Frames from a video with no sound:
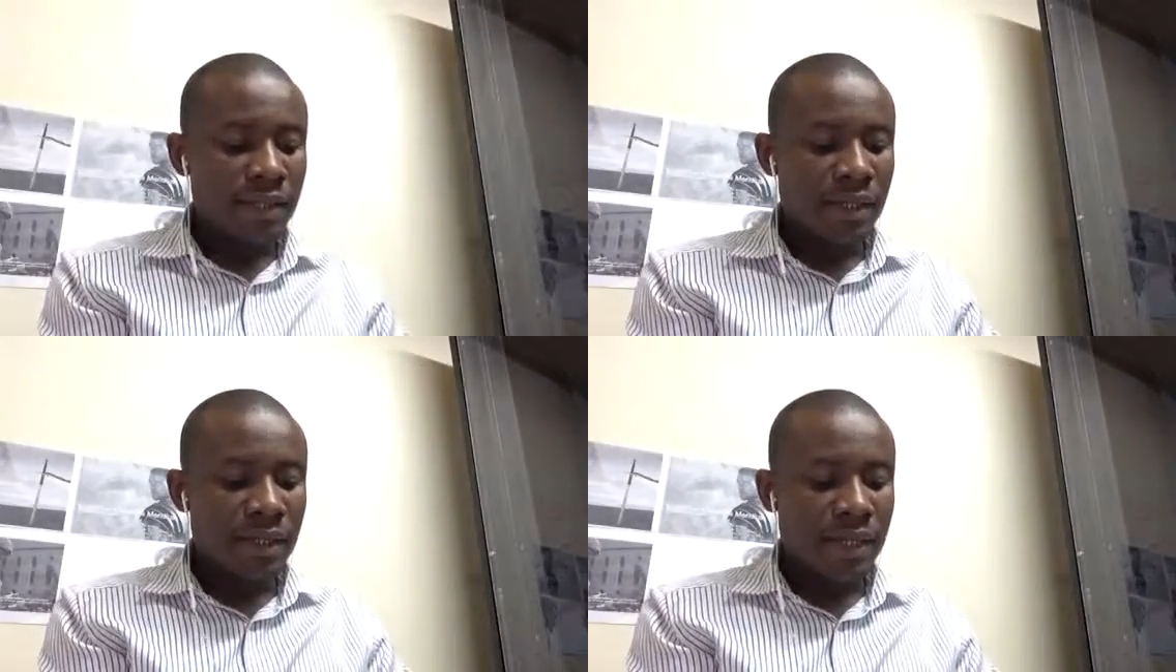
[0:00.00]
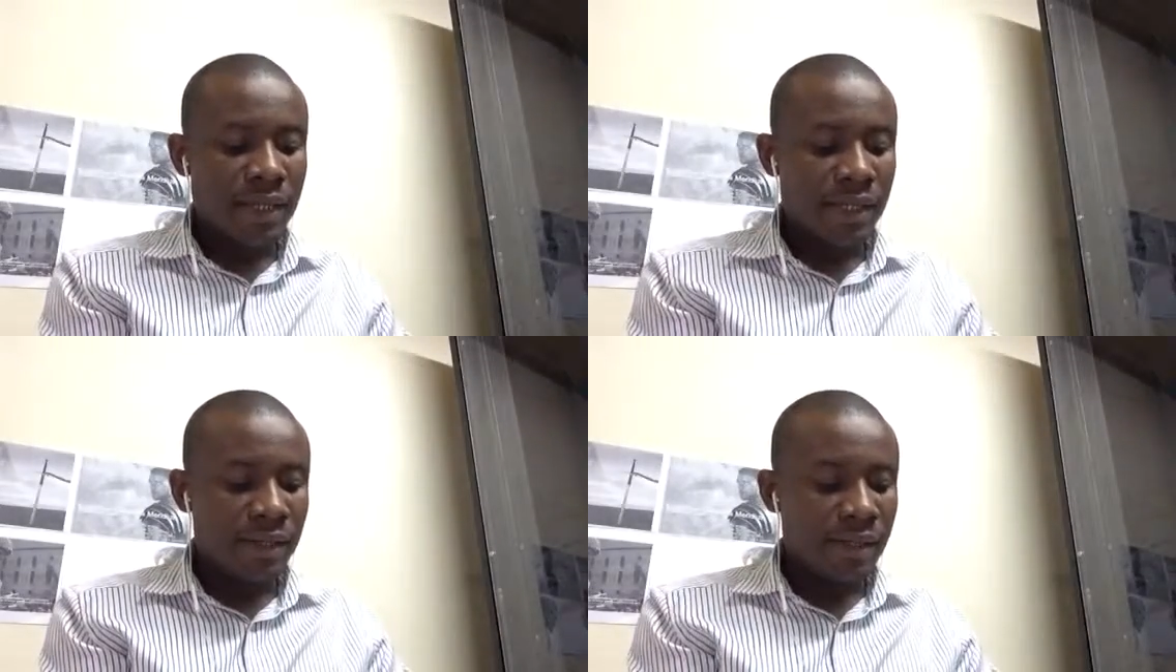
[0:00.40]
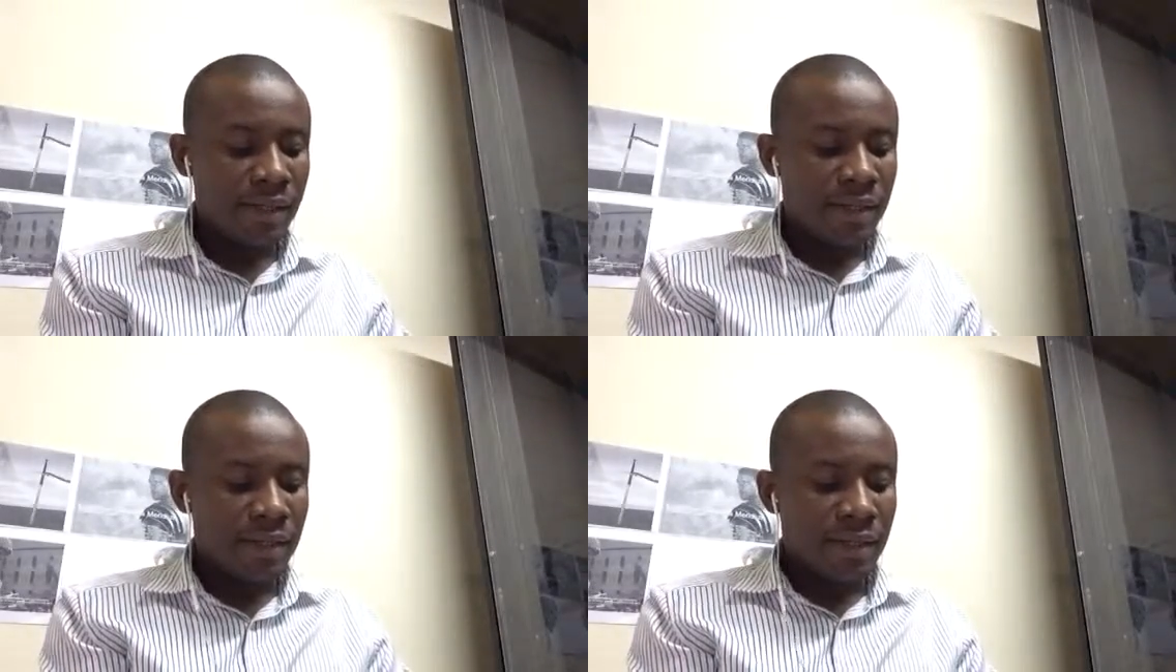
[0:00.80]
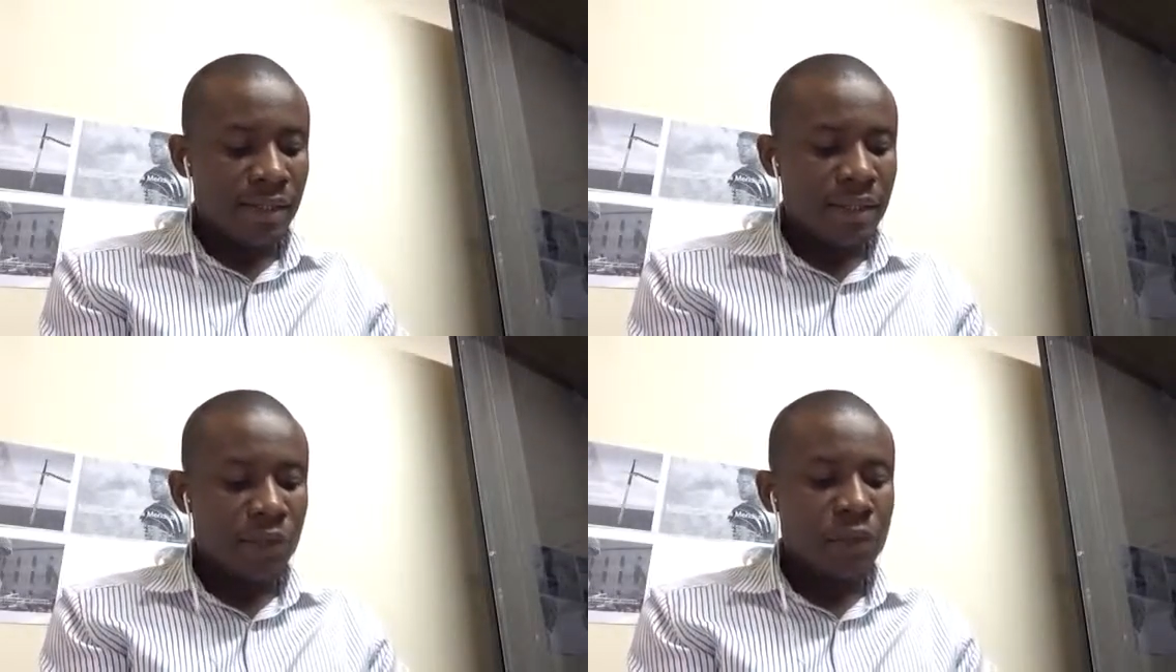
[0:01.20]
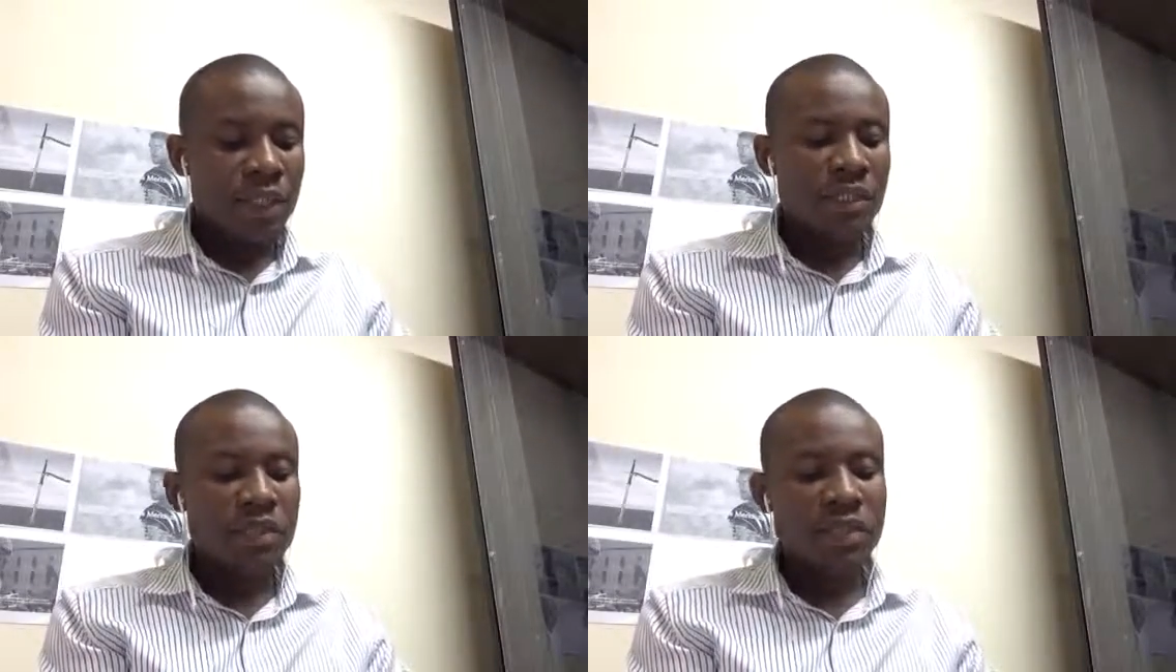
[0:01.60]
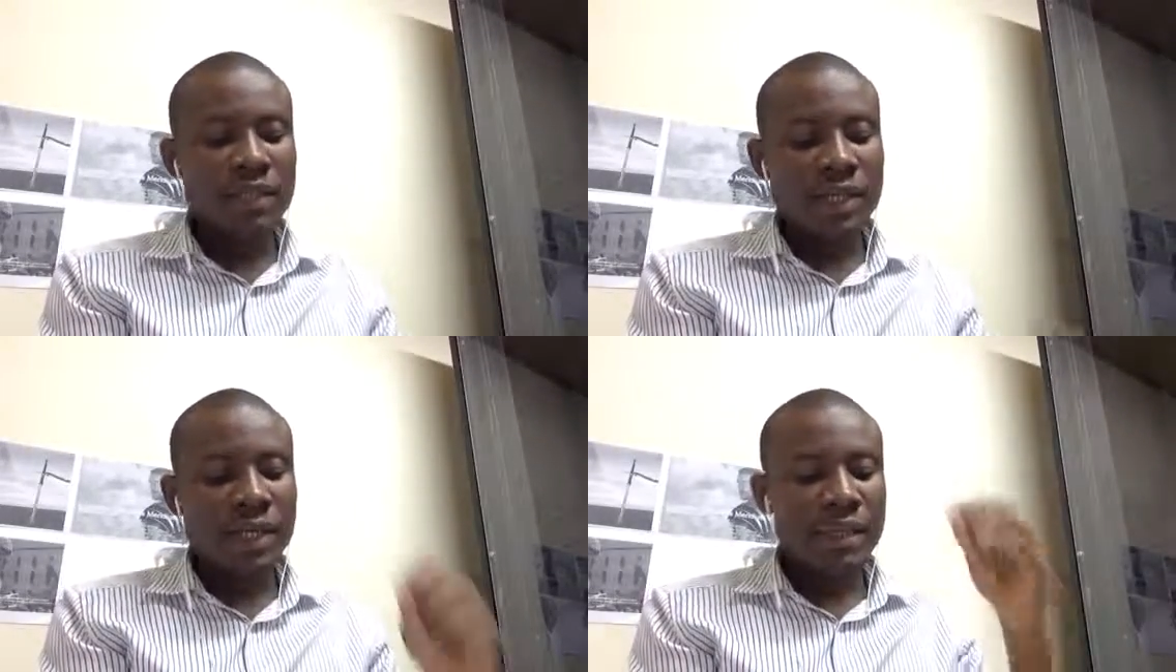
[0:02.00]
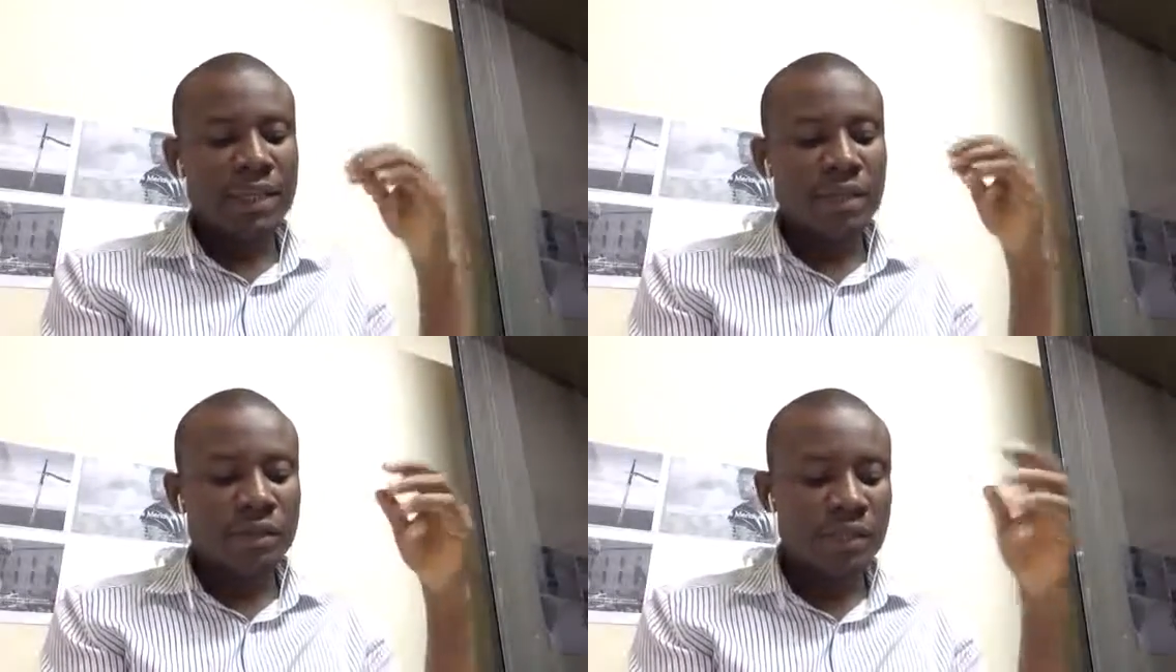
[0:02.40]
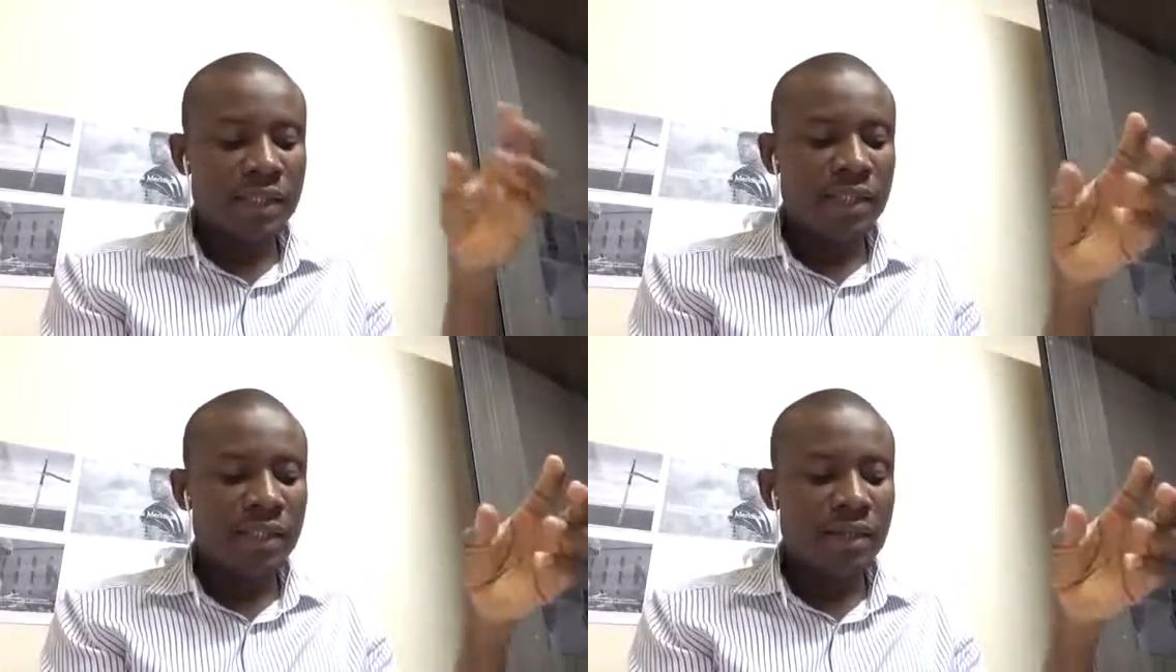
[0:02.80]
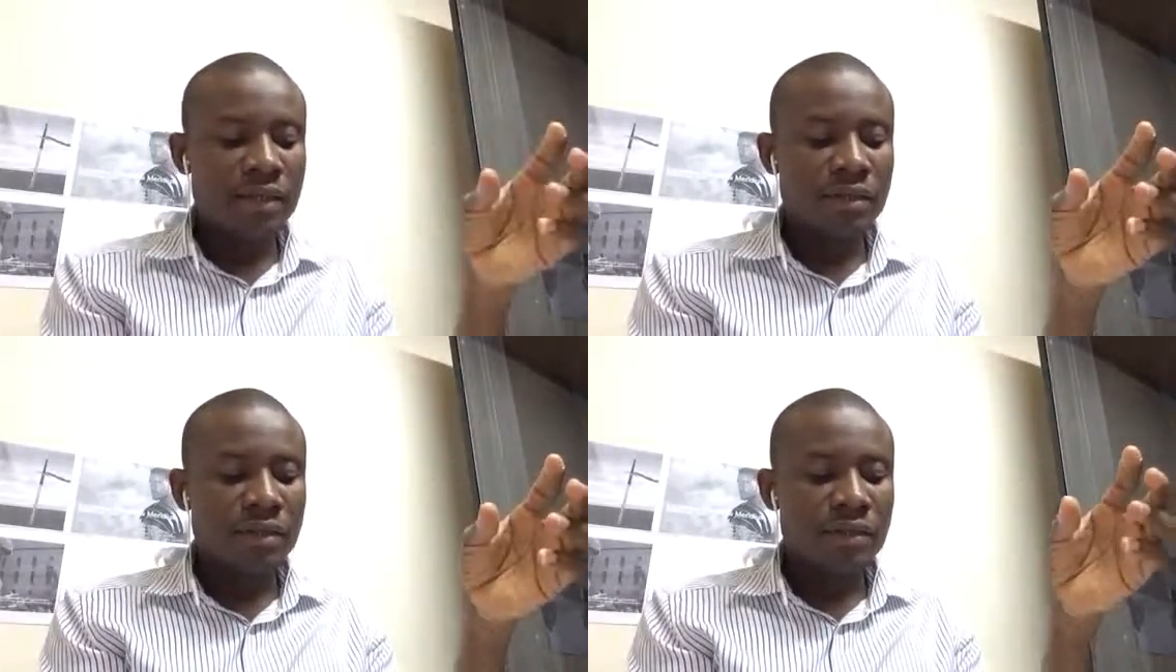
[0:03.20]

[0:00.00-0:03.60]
Okay. So changing the analog signal